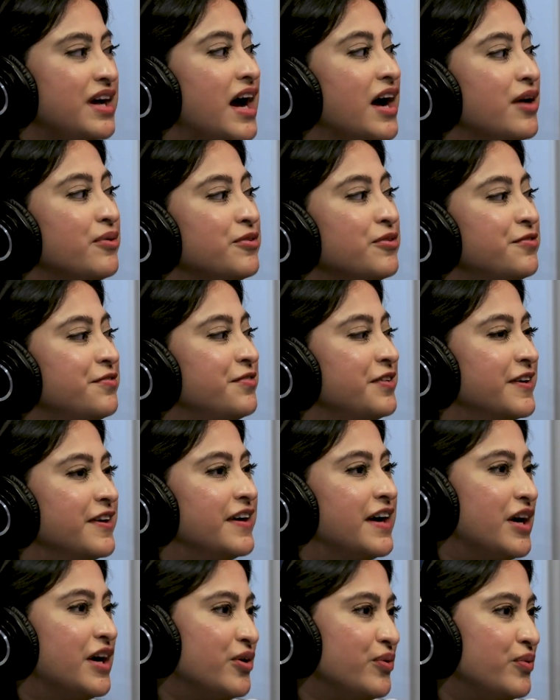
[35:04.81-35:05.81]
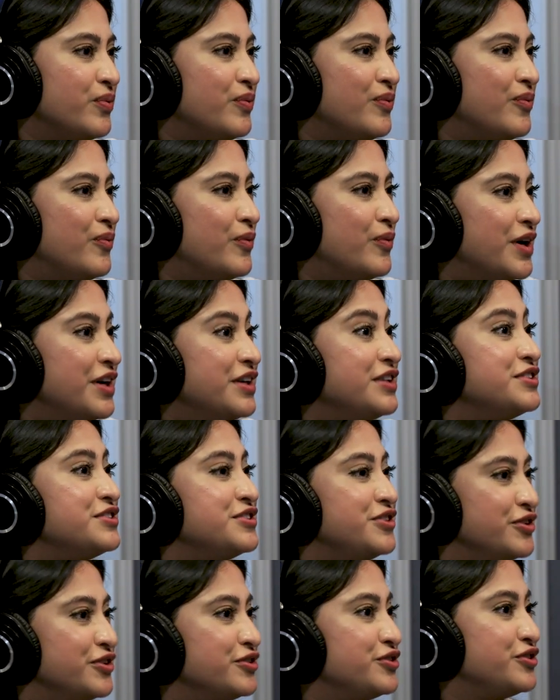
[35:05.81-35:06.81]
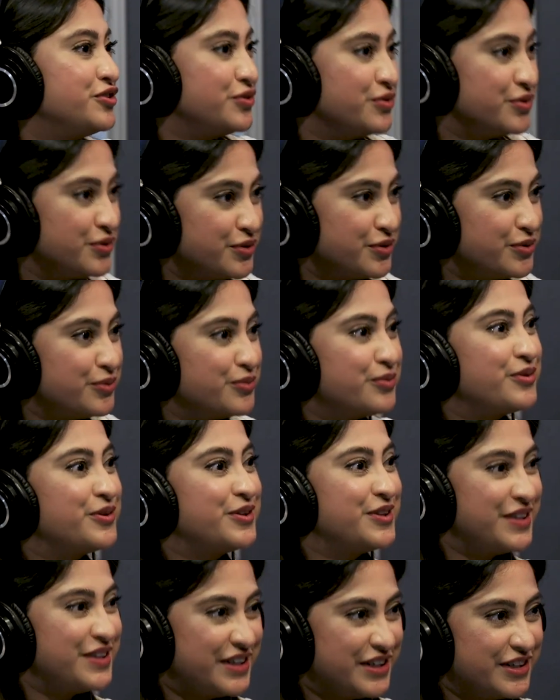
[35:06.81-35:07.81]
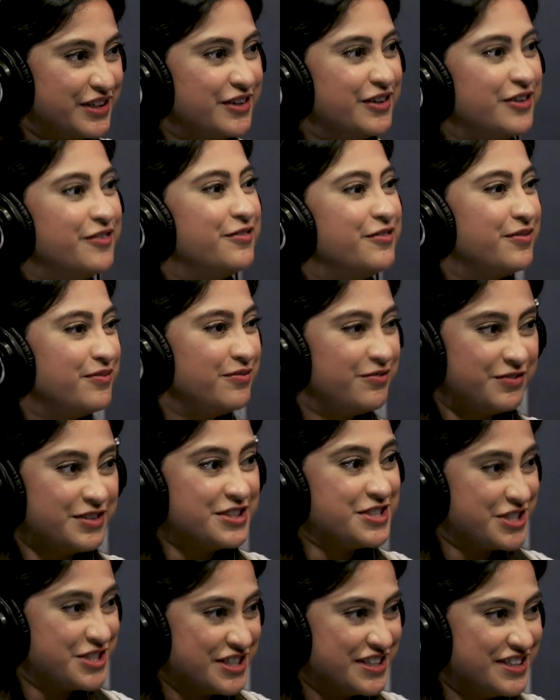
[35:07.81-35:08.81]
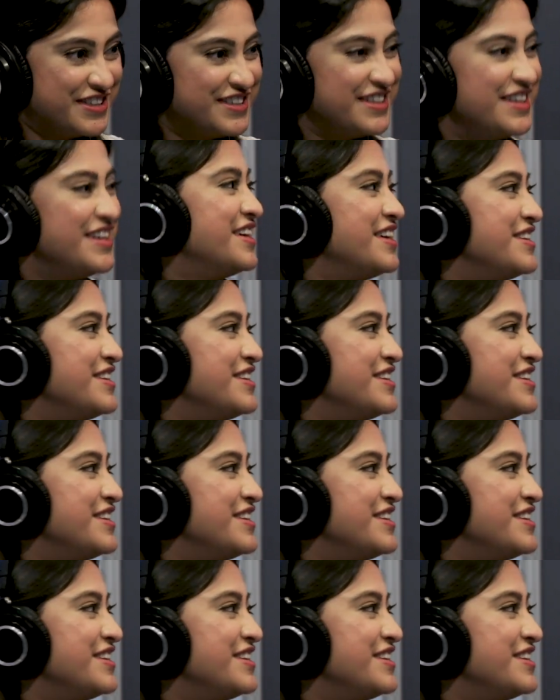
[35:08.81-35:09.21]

I will figure out what is your true, clear vision.